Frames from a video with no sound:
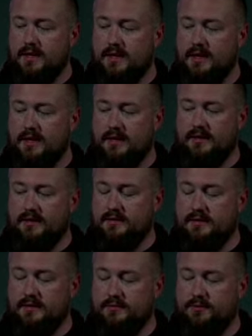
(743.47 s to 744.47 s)
and
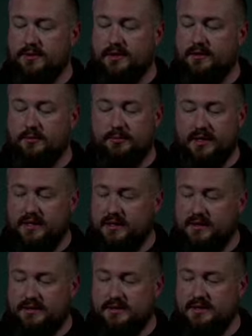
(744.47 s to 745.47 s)
for their
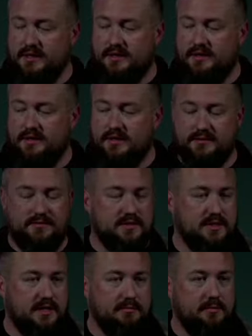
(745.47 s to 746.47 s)
obedience and the difference
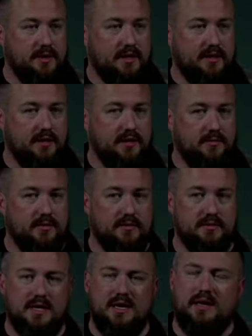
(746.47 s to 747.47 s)
that they've been making in the world.
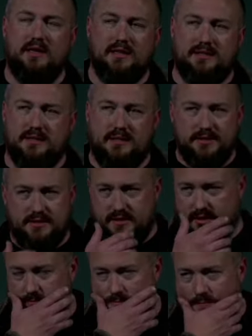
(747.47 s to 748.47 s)
And listen, here's the thing.